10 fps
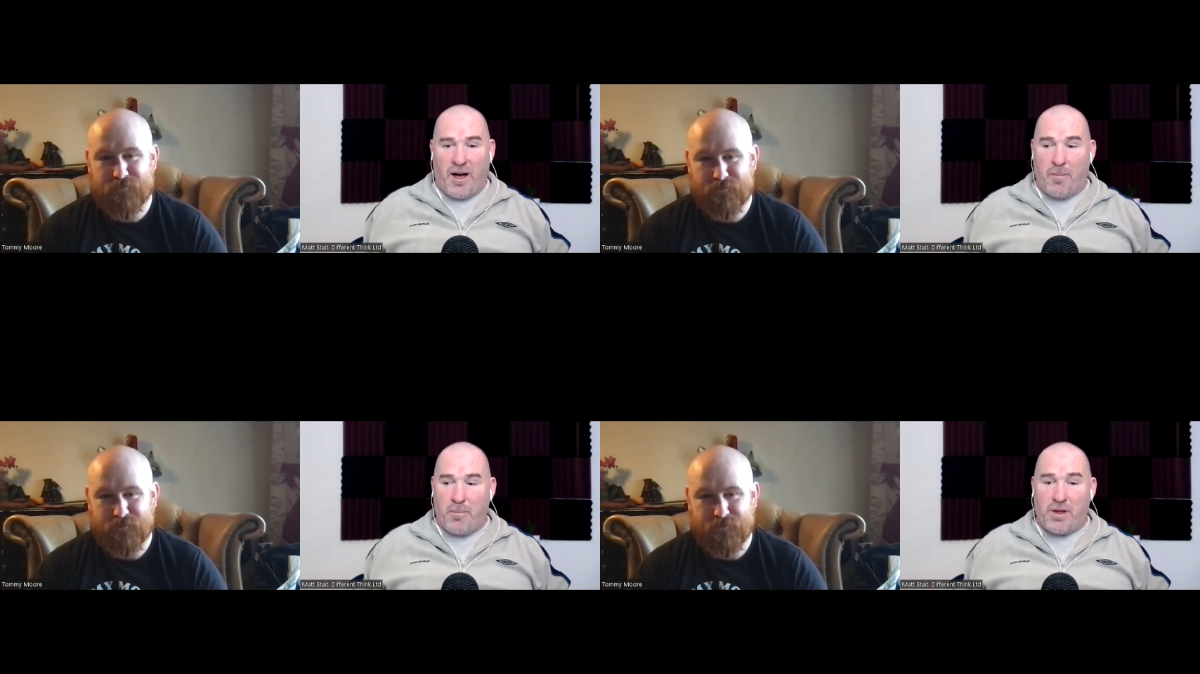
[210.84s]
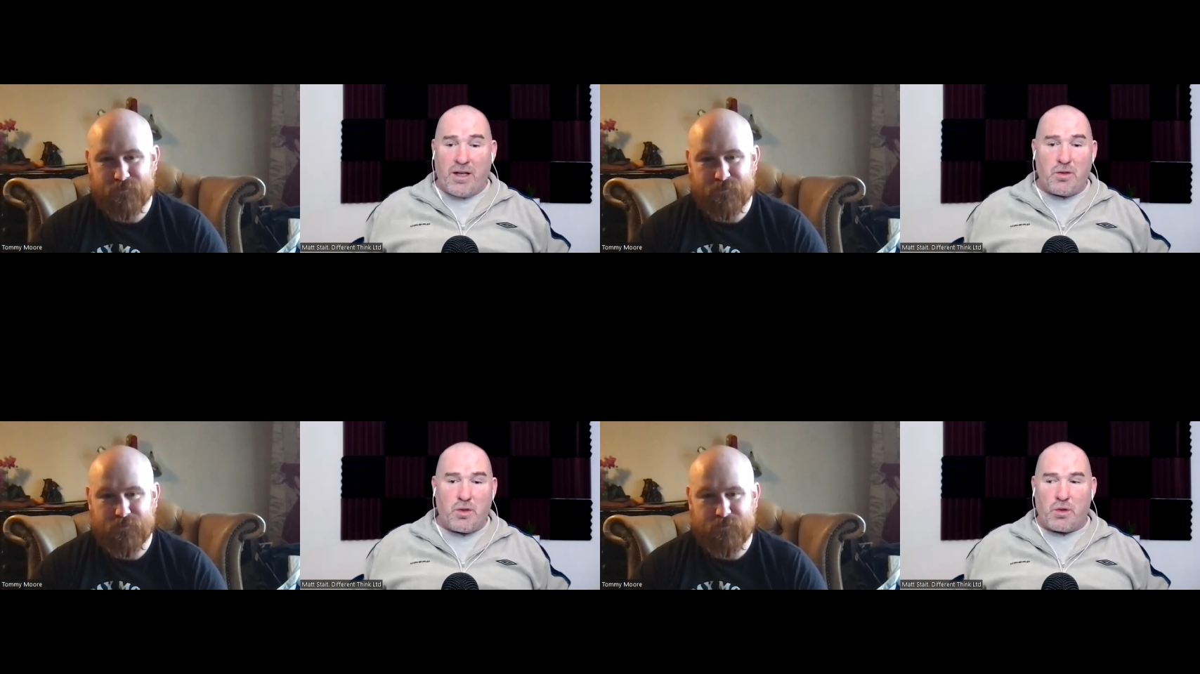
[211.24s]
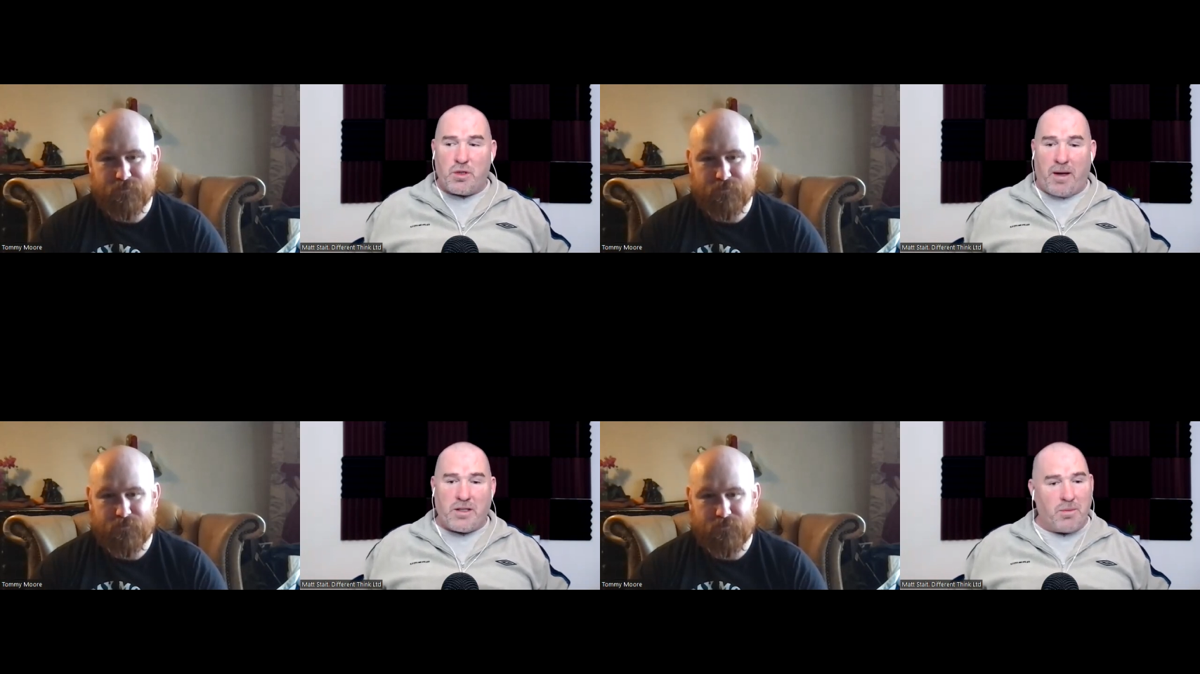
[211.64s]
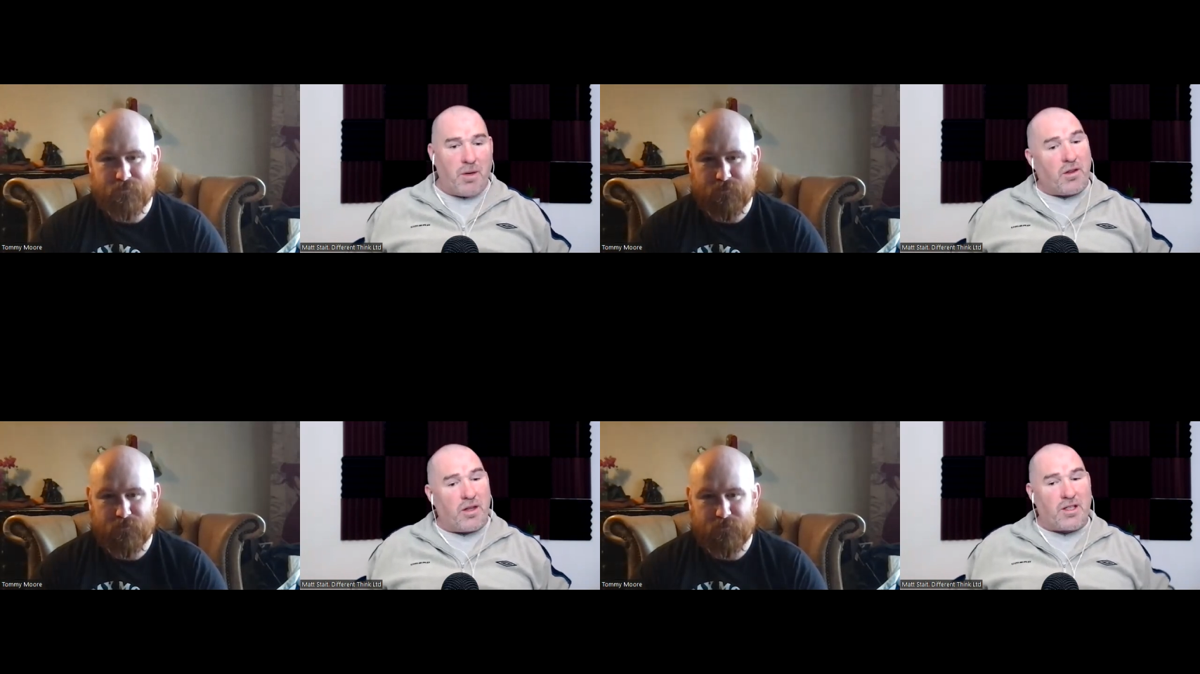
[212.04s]
Speaker 1: um, but then you talked about some
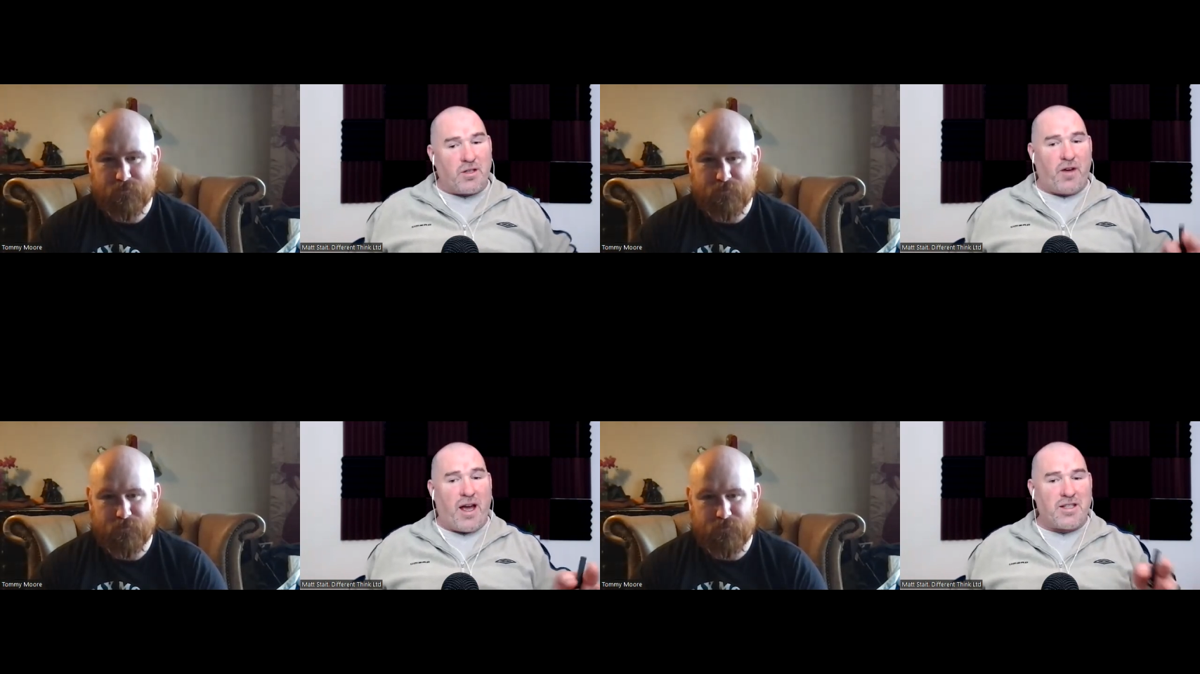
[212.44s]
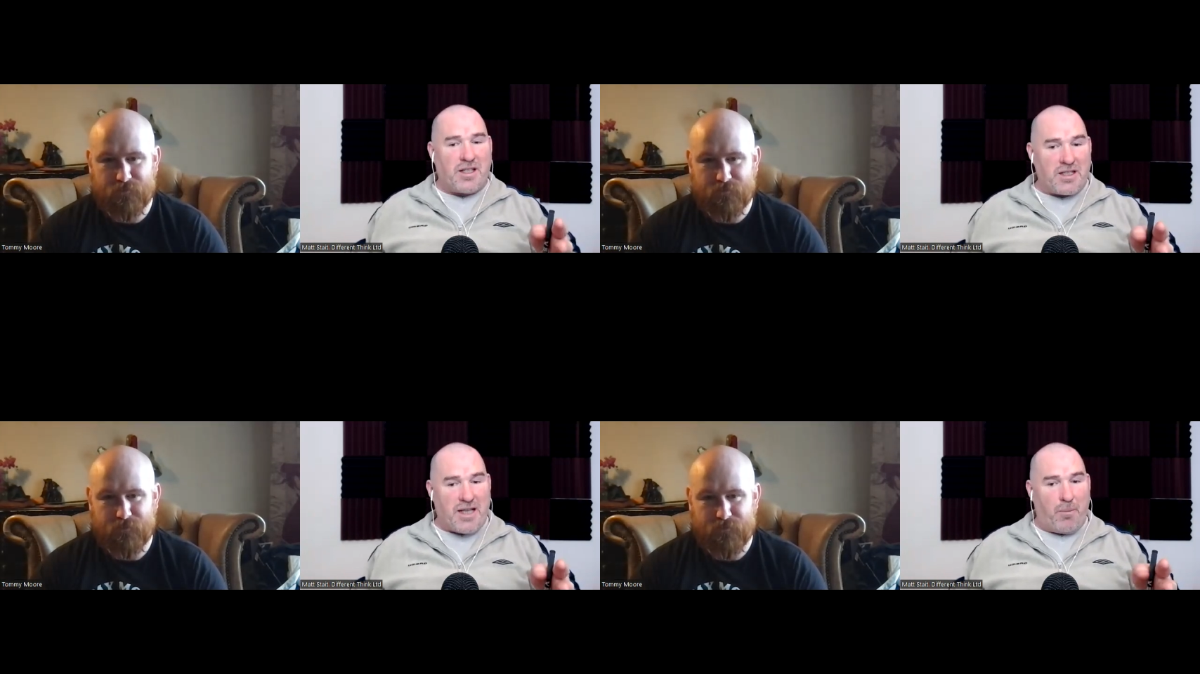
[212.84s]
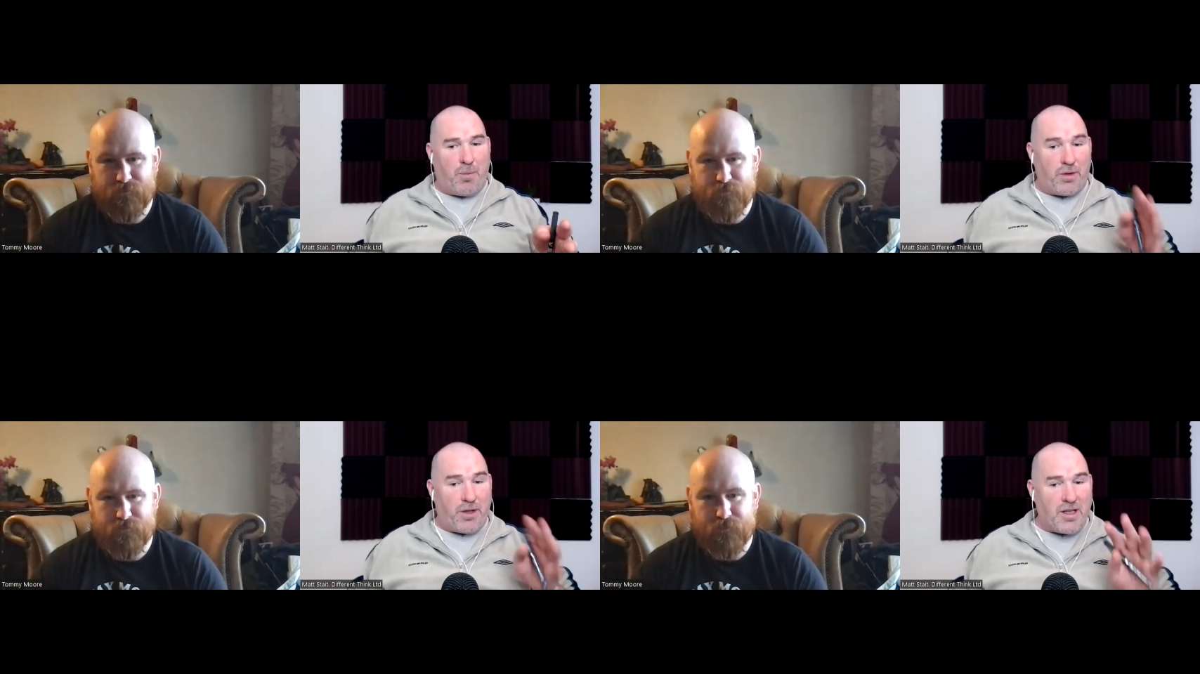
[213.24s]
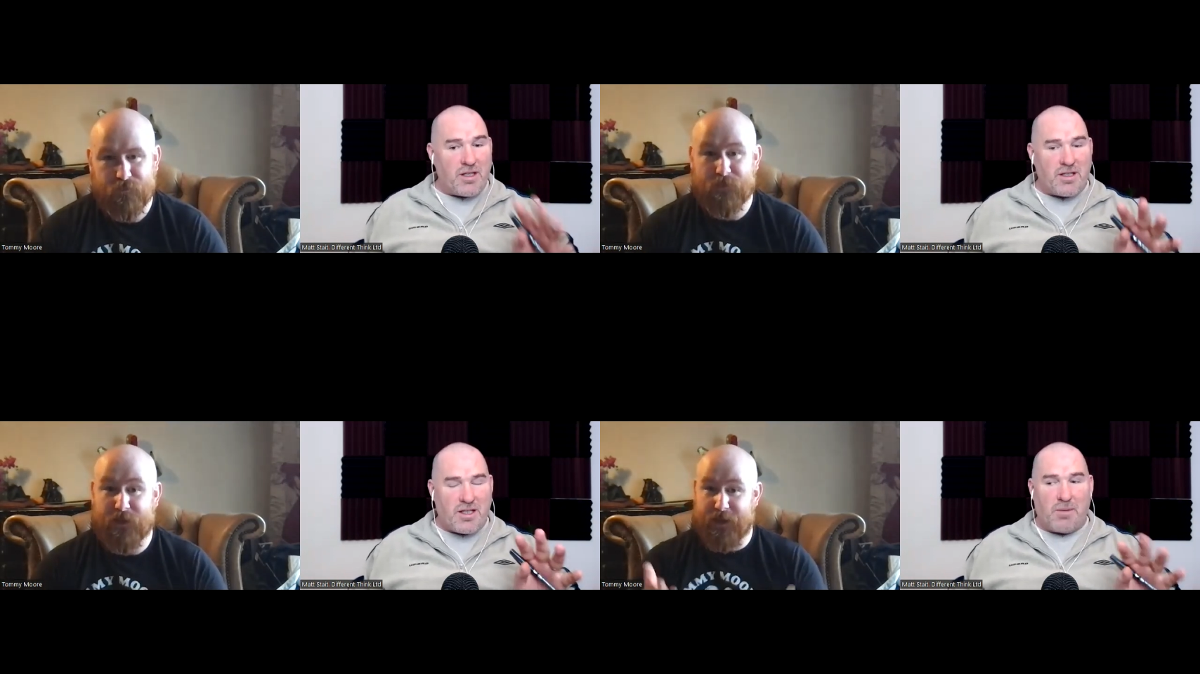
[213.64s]
other things savate as an example there
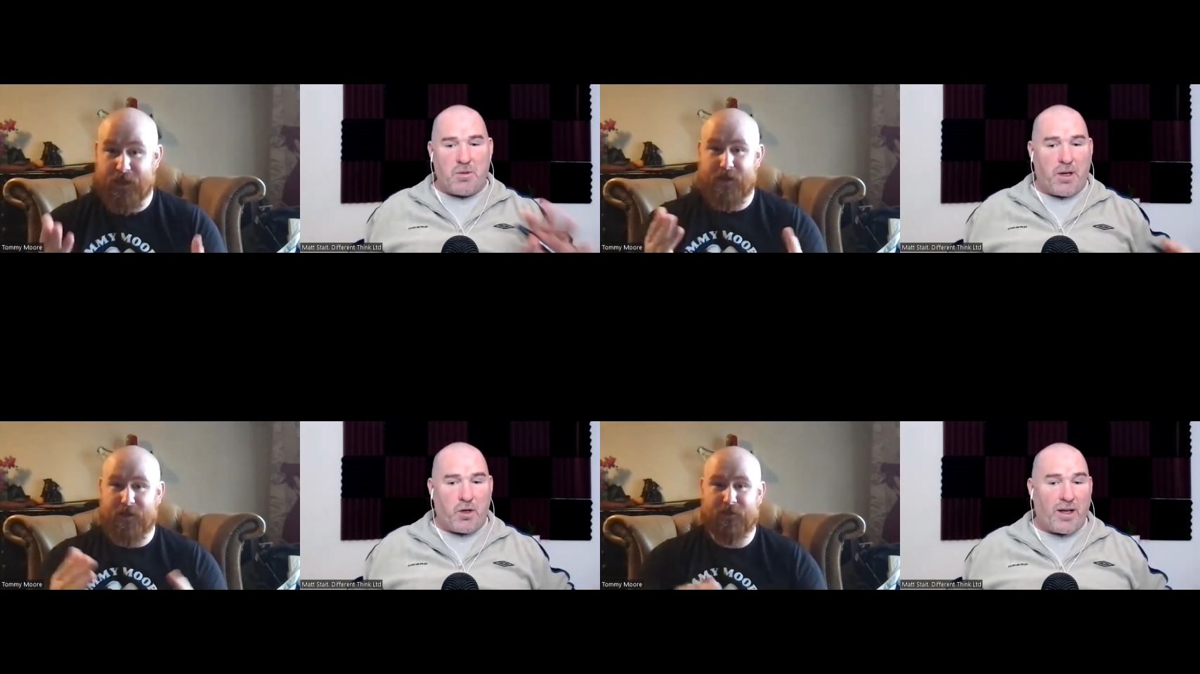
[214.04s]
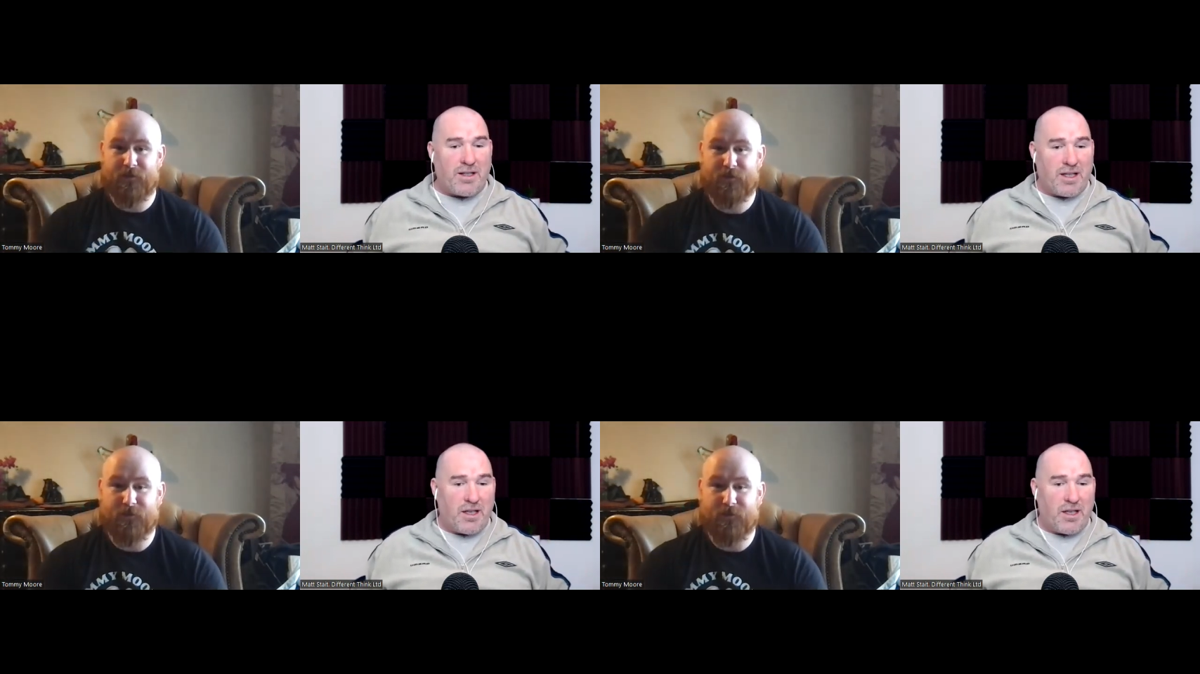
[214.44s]
doesn't seem to be a great